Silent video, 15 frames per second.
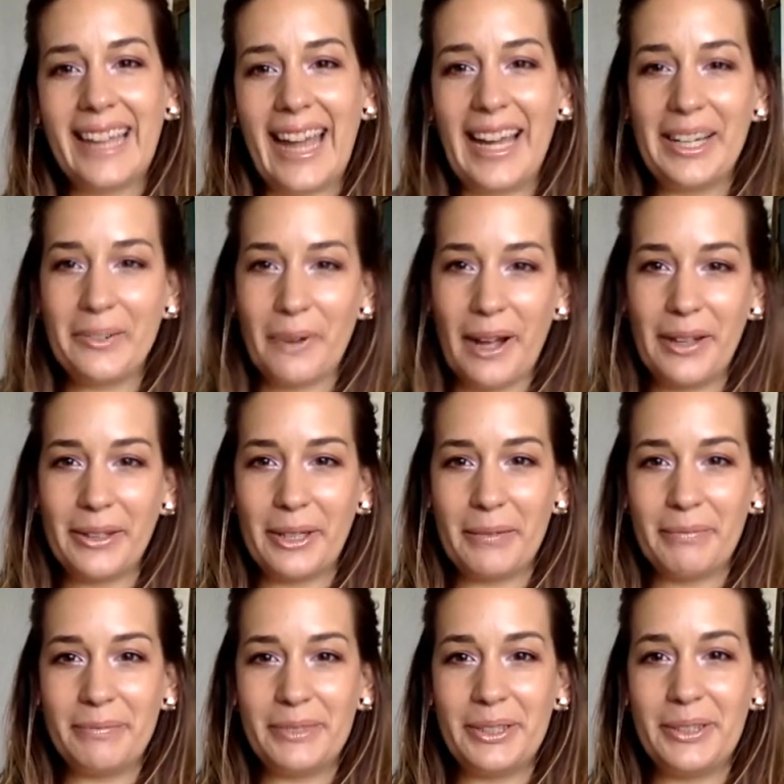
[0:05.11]
and
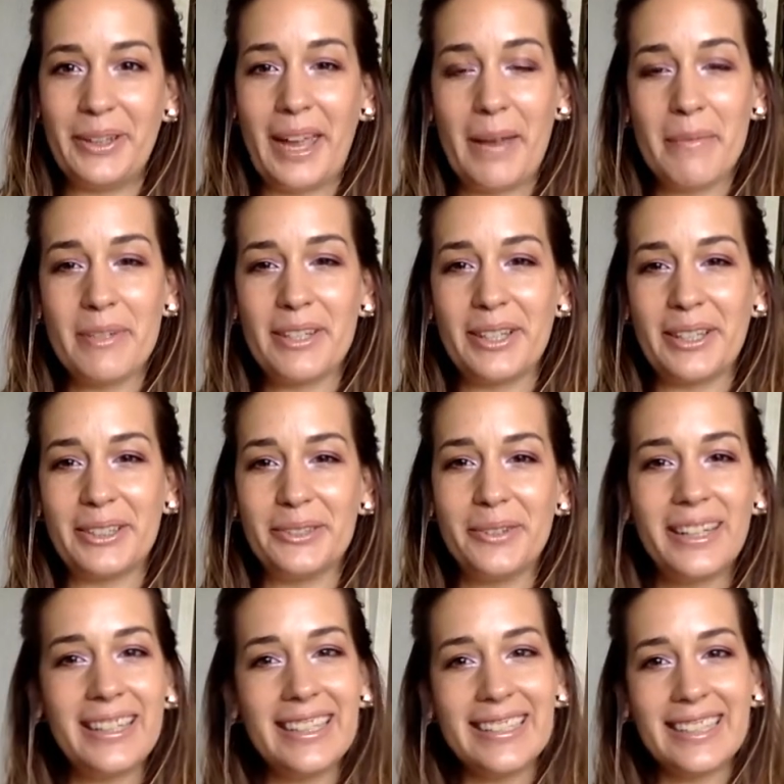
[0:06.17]
welcome to episode
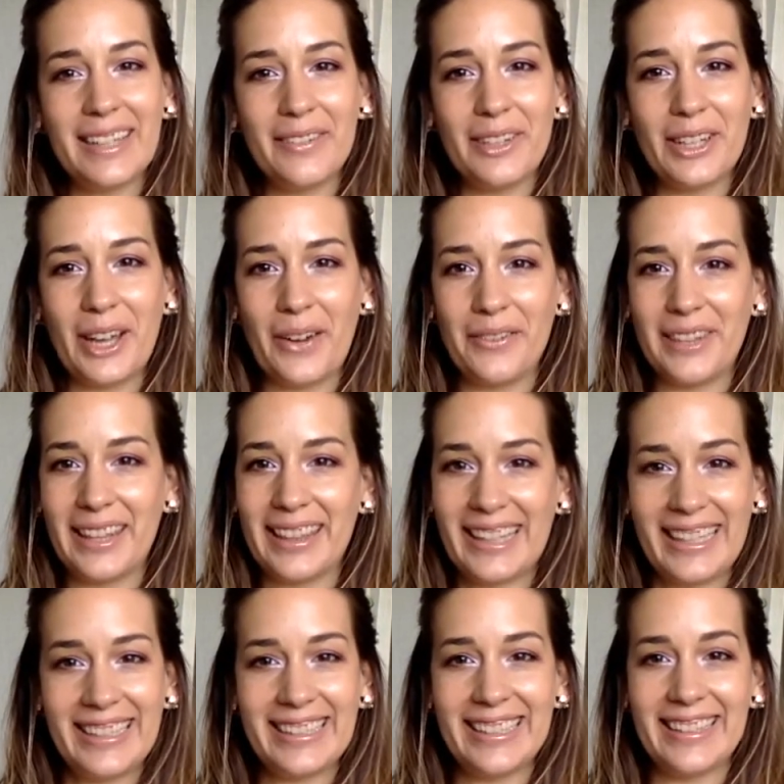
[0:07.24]
27 of the
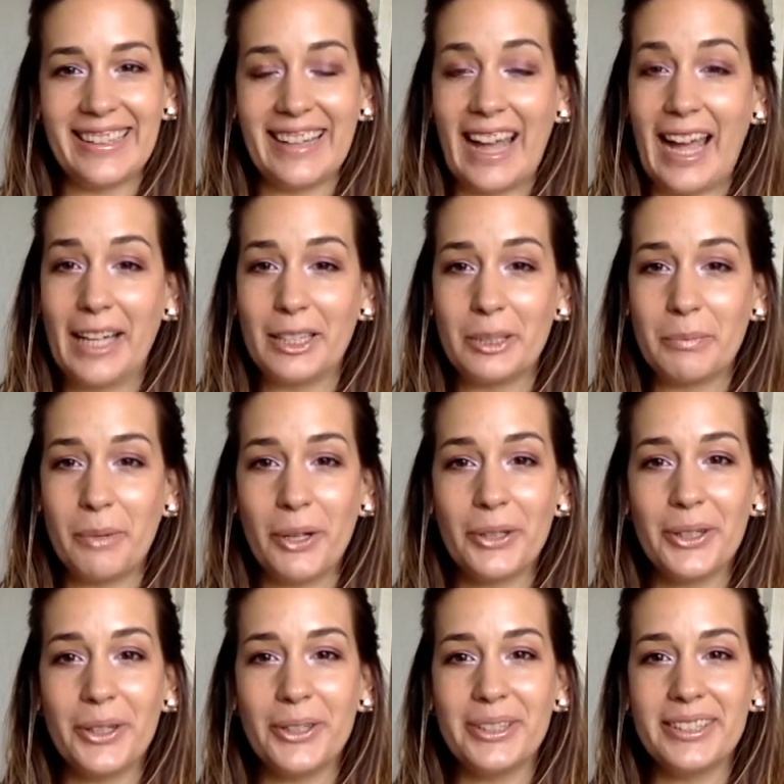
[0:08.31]
These Little Hands
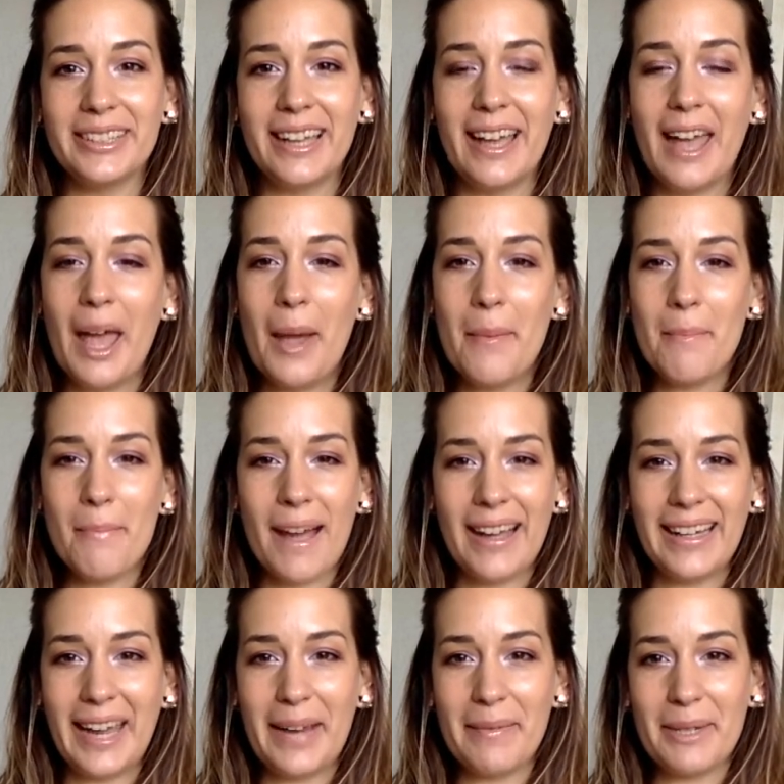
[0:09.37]
podcast. My
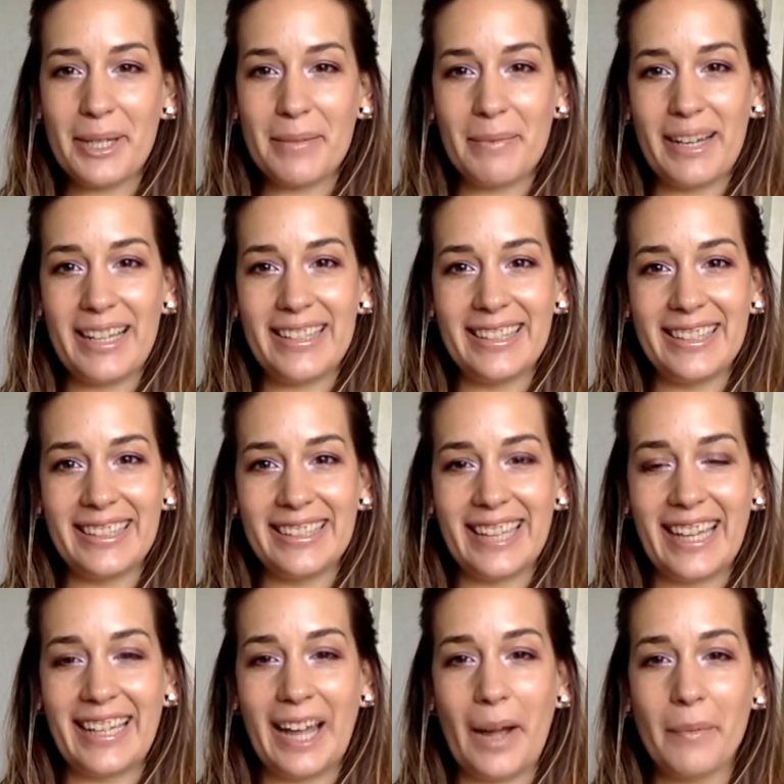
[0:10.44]
name is Millicent
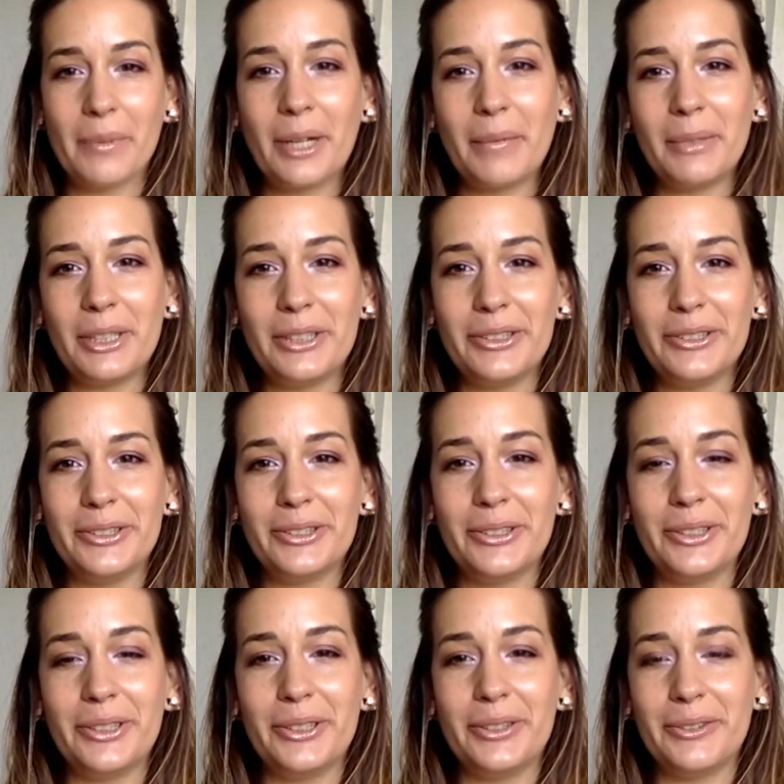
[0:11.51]
and I'm coming to
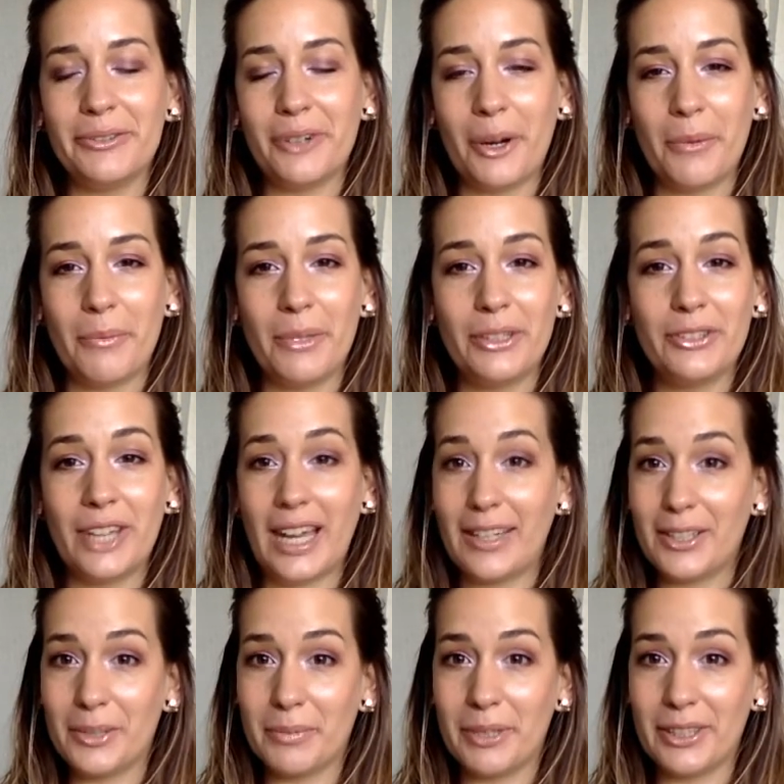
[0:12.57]
you from
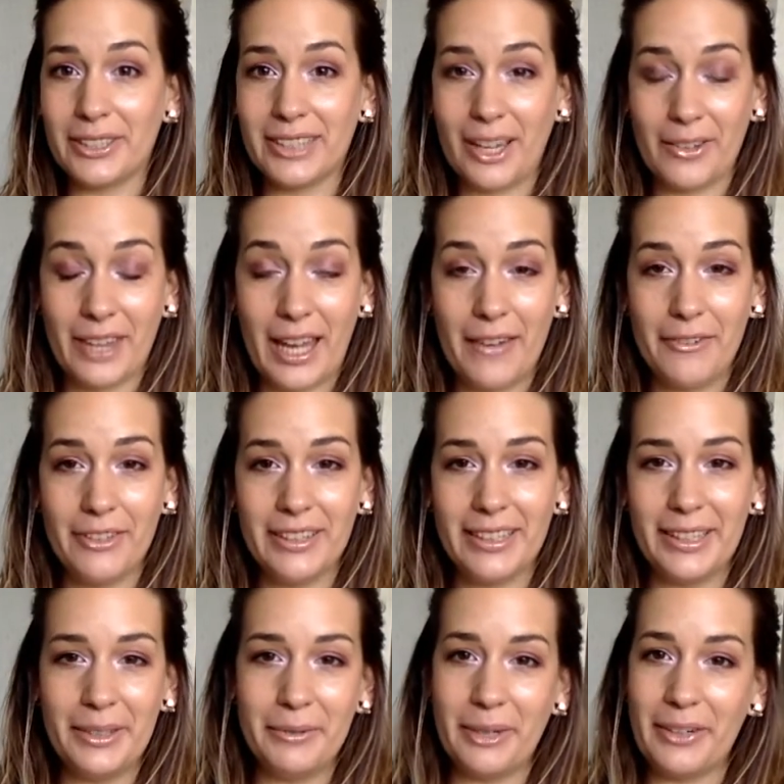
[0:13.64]
Johannesburg, South
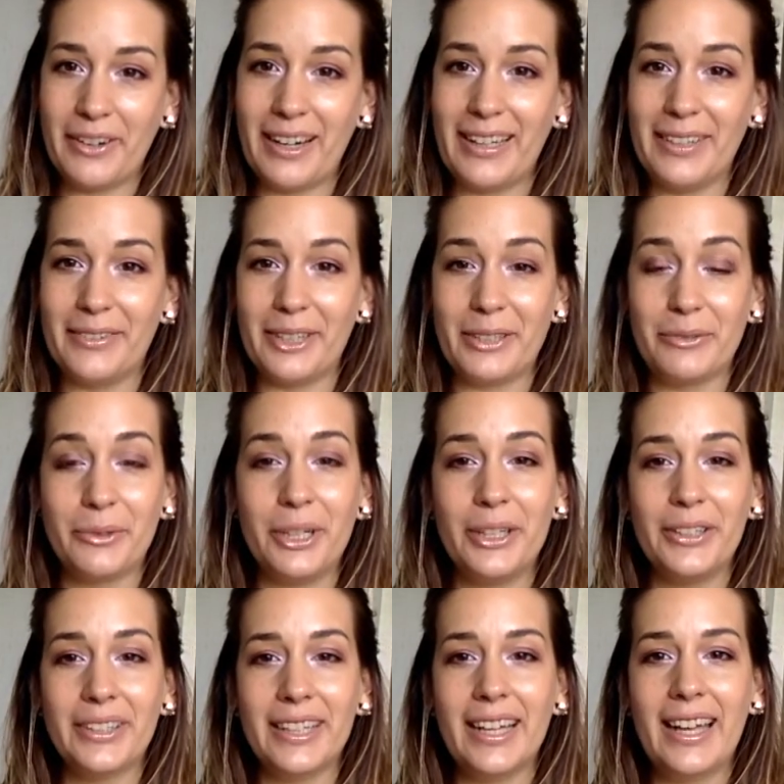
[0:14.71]
Africa, where I live and
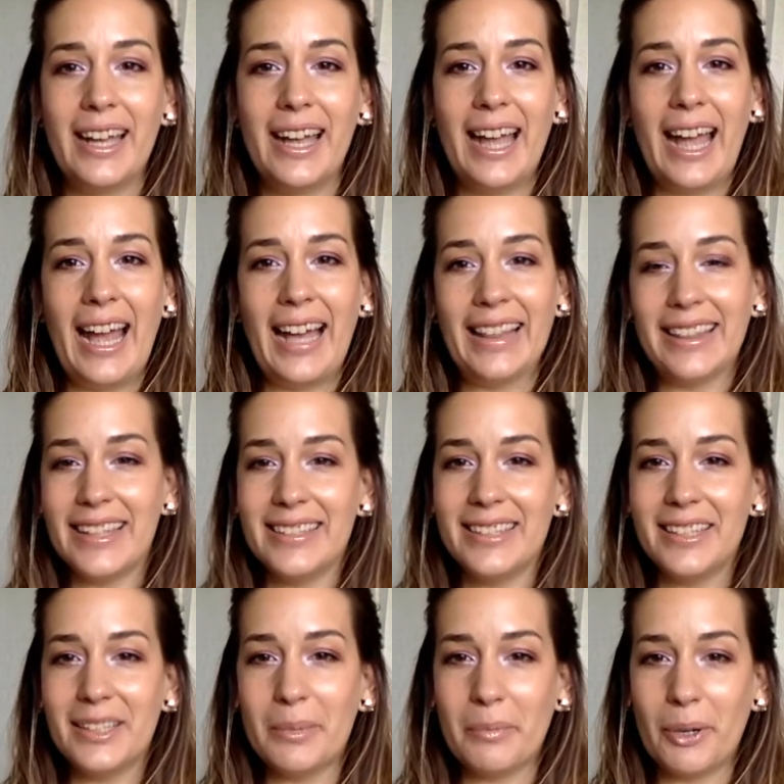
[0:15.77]
work. And this
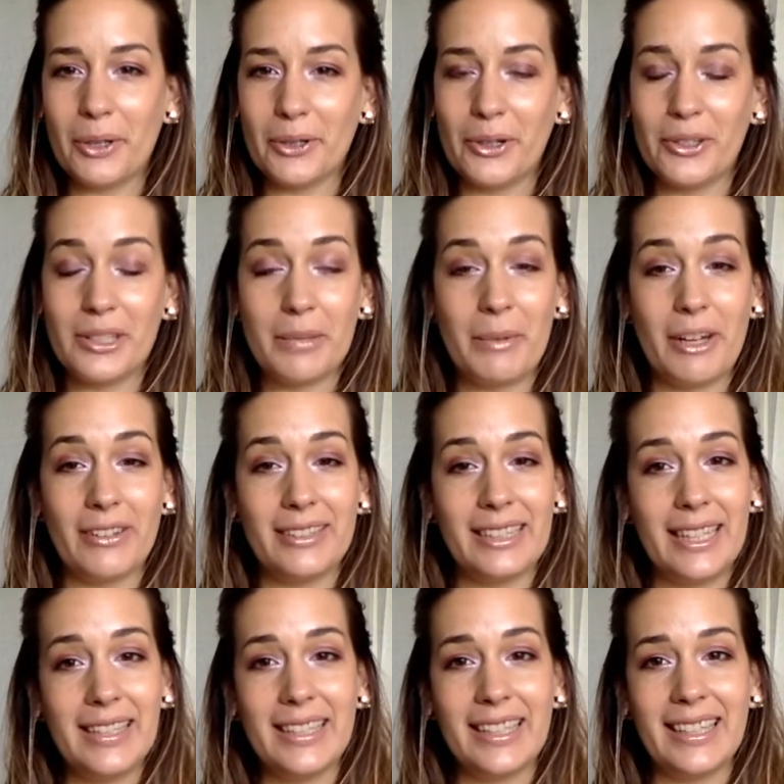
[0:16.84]
is a podcast about
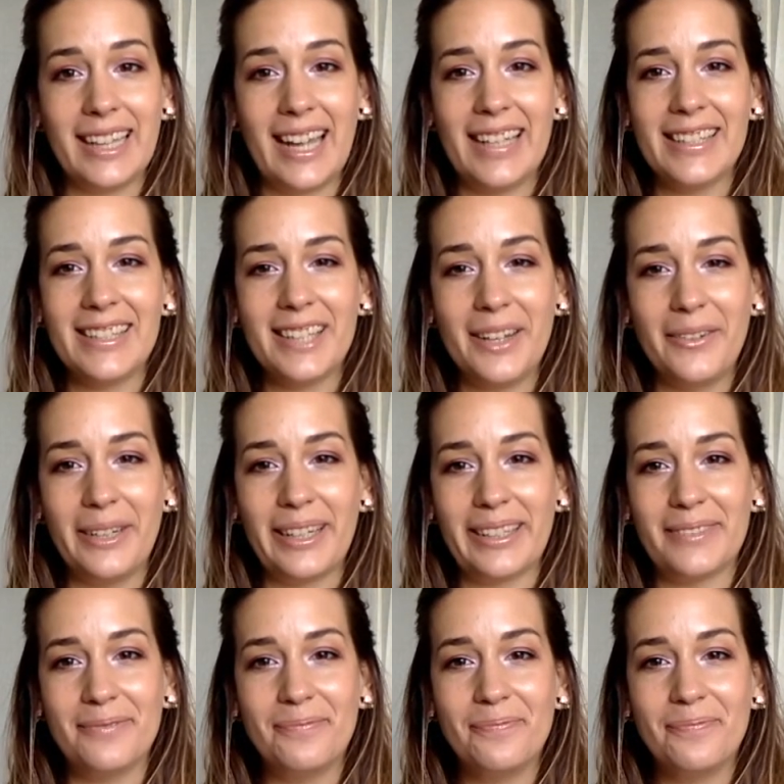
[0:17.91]
knitting and sewing.